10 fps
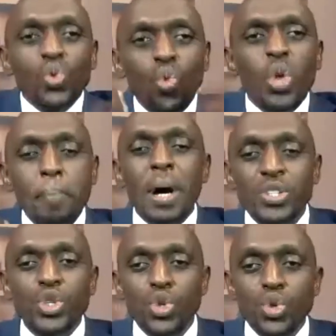we
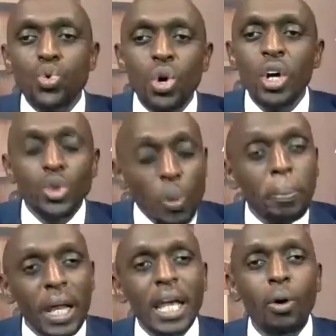must do to
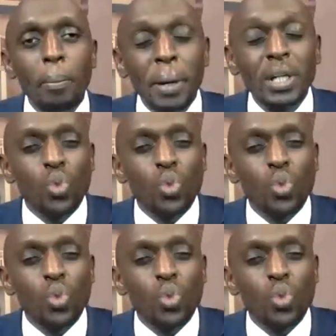play our part.